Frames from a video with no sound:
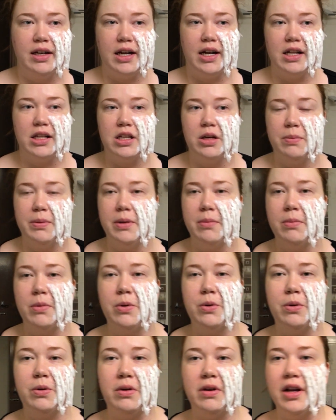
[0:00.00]
a little bit
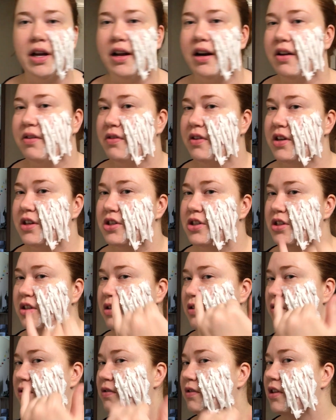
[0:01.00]
more and I finished
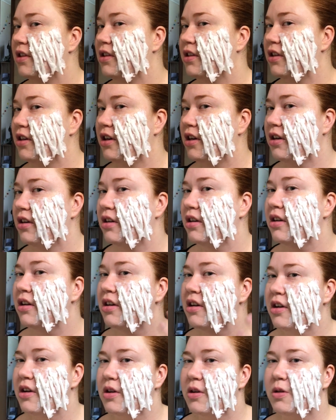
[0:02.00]
off the third
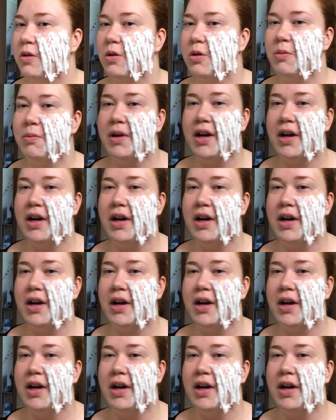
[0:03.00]
claw